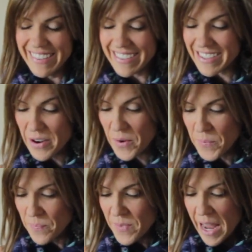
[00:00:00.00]

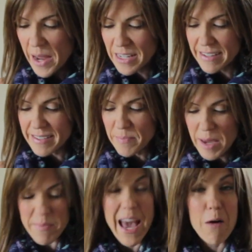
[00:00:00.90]
So it just
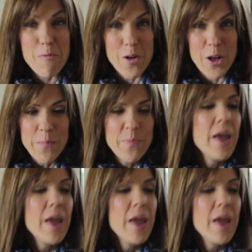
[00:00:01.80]
might be helpful.